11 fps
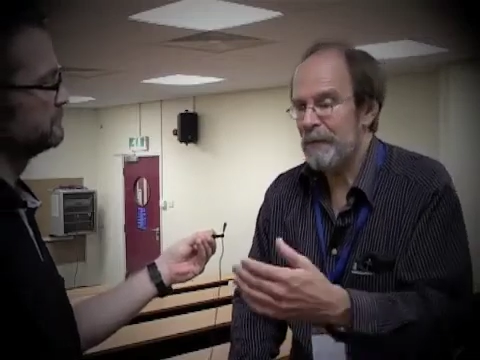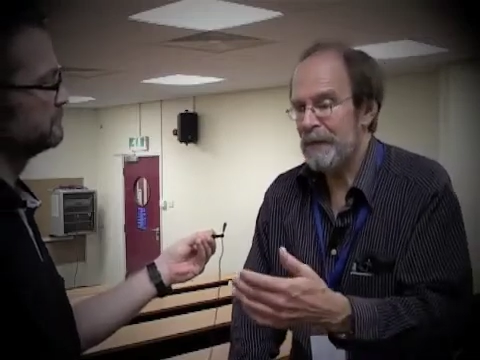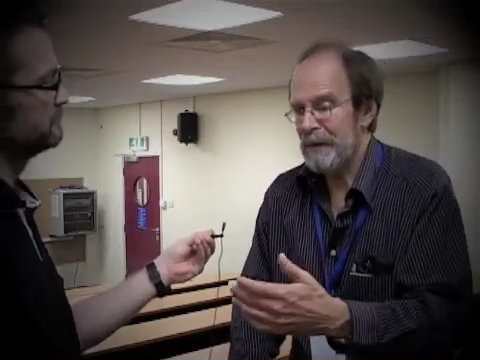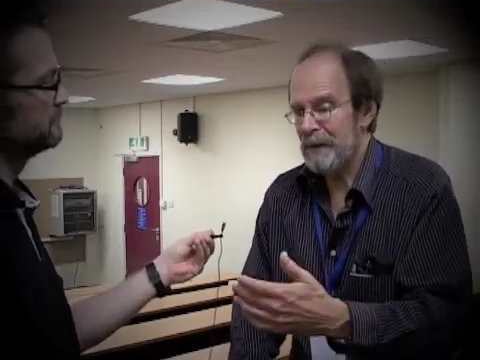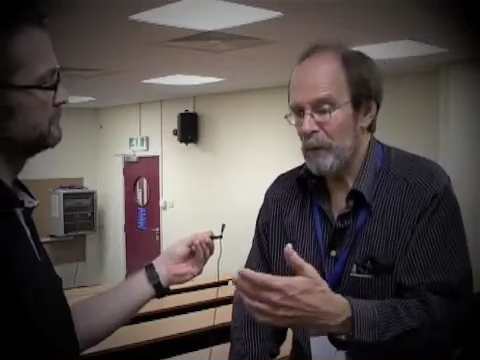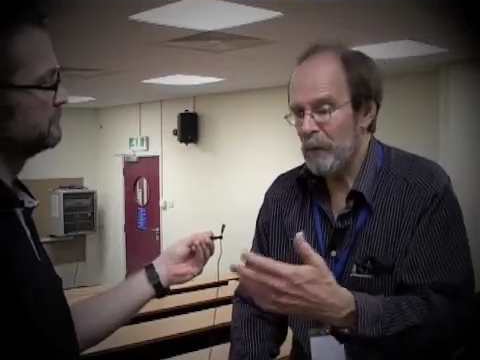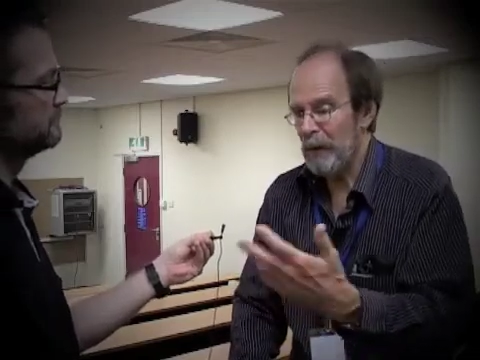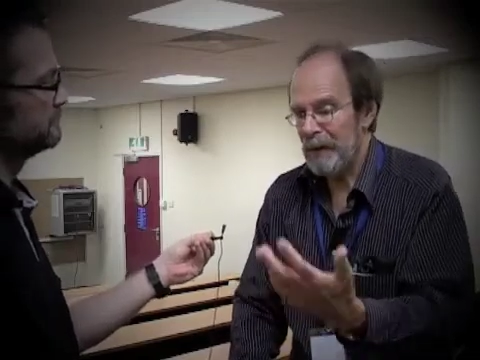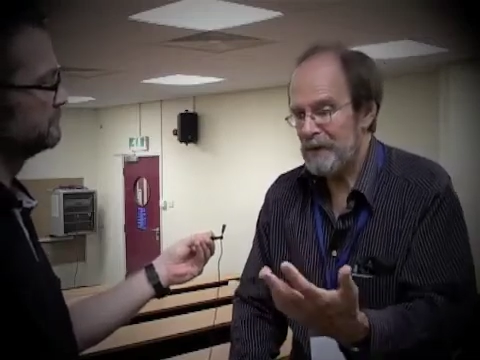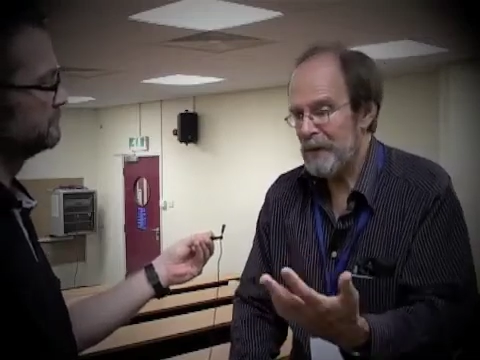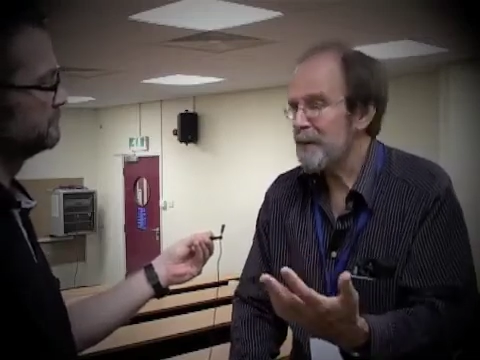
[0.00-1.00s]
the
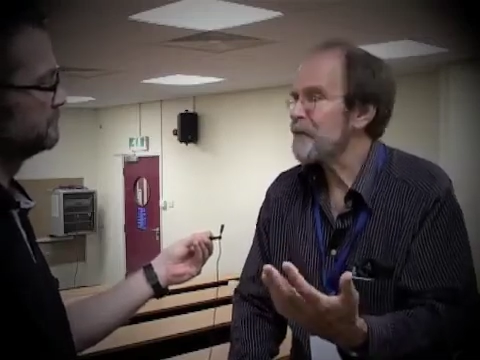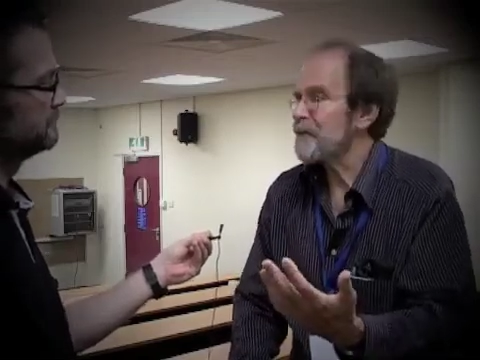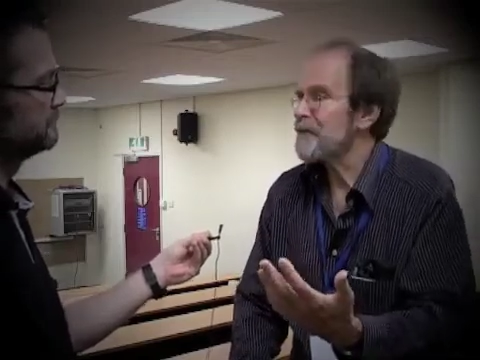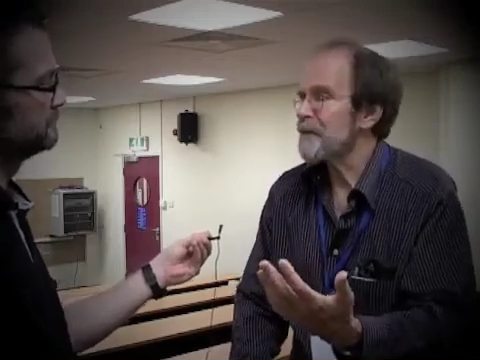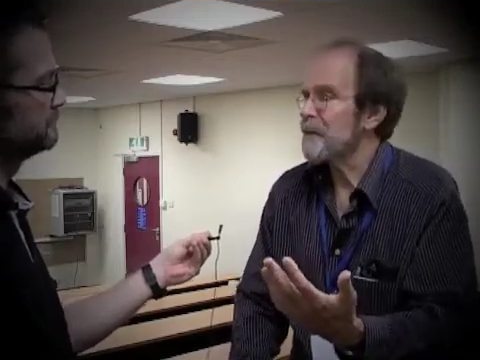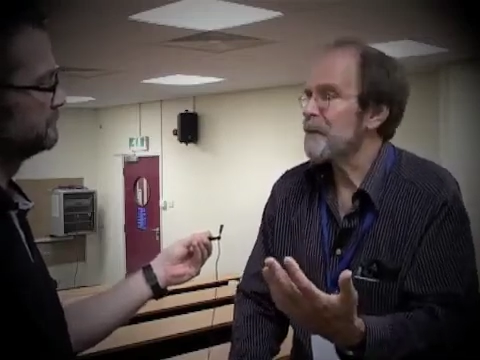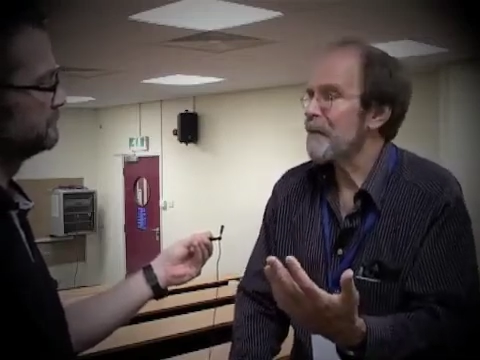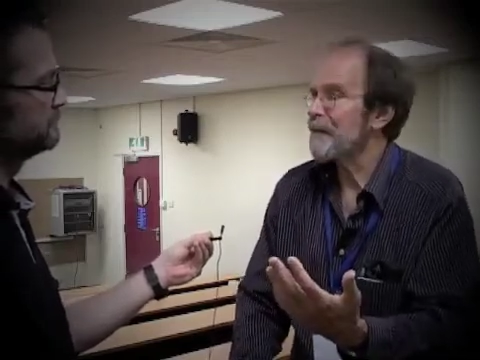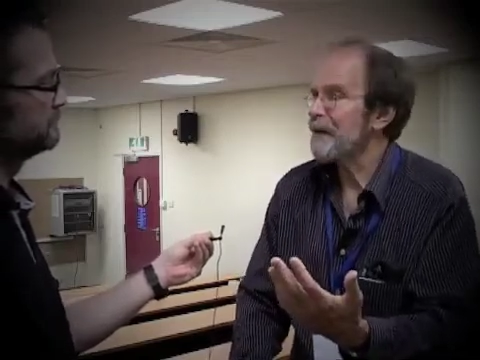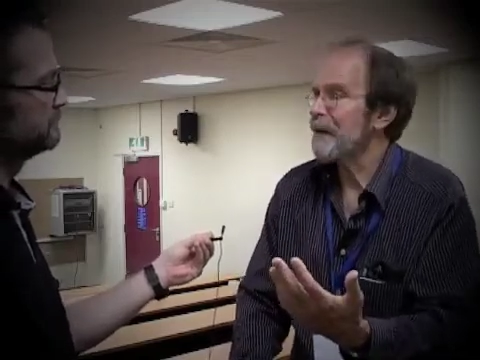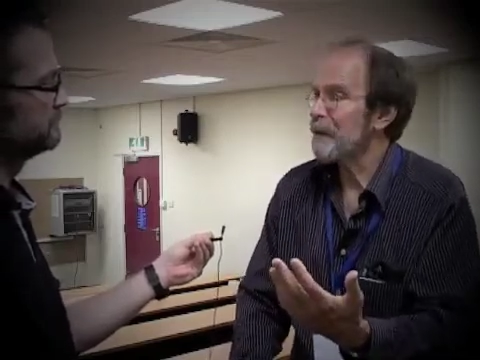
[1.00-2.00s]
organizations seemed
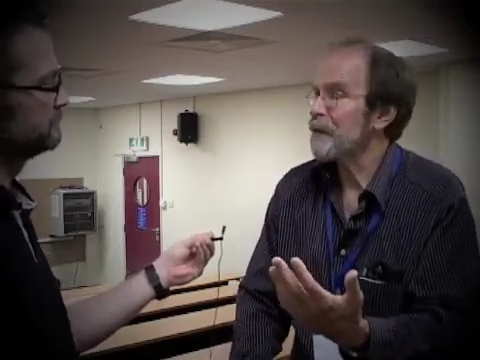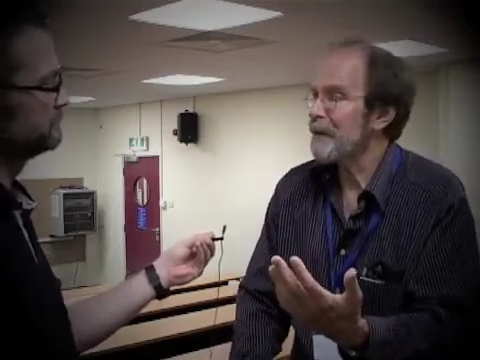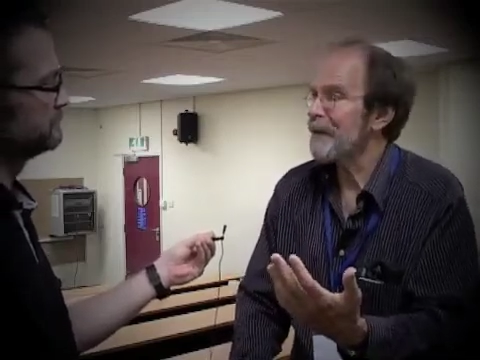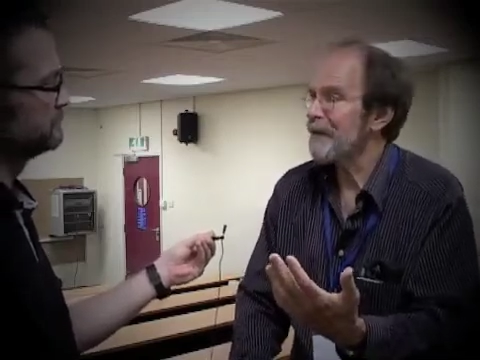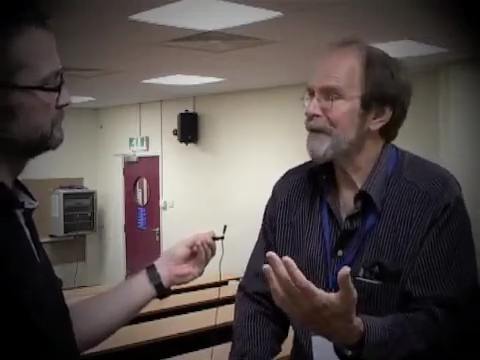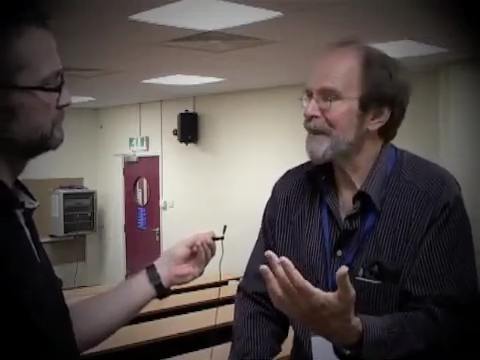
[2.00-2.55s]
to think that